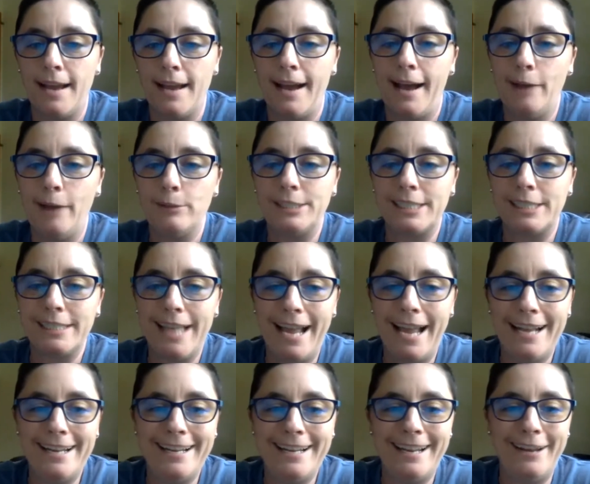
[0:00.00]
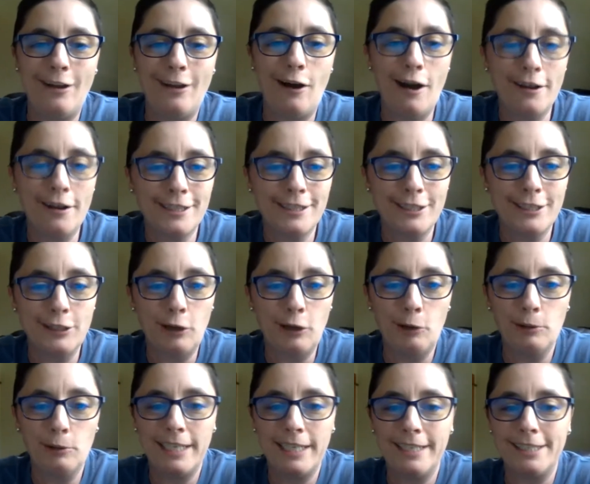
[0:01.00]
I was delighted and honored to
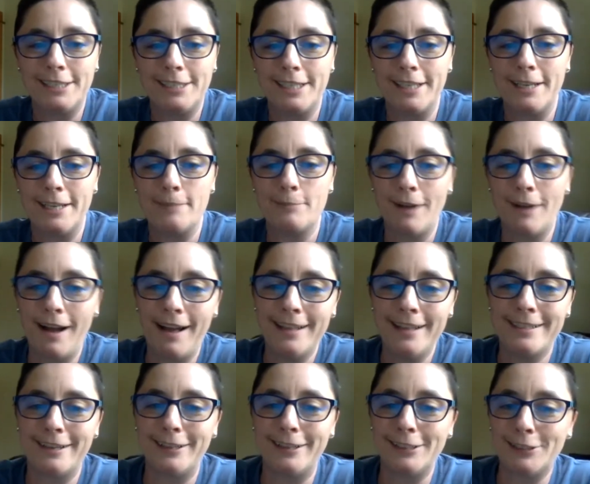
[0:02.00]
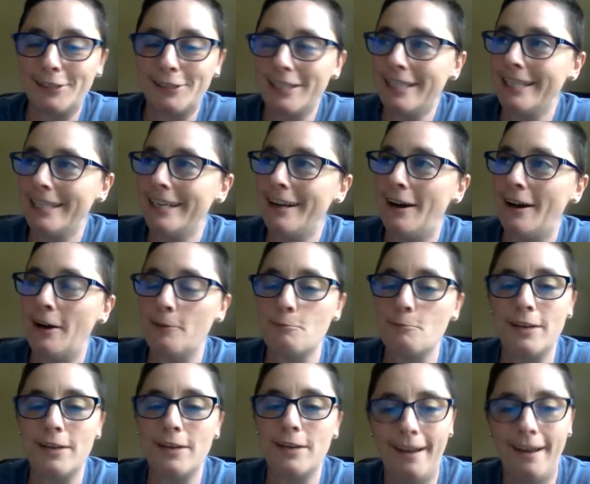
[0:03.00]
co-lead a study abroad to Australia on
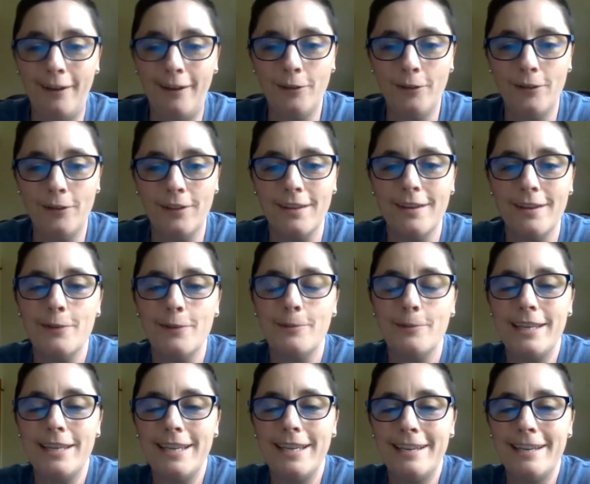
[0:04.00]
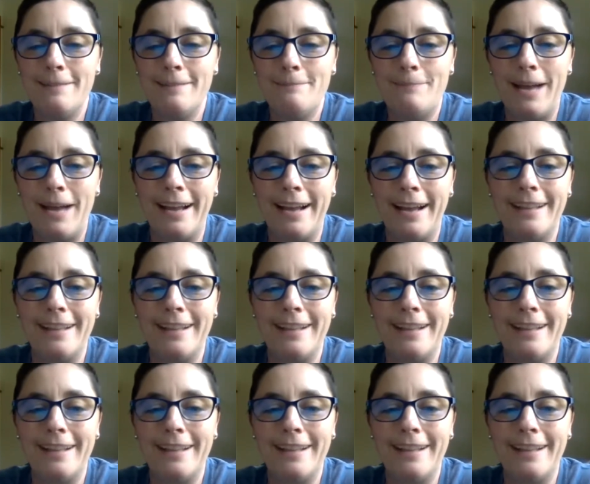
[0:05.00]
One Health with Ian back in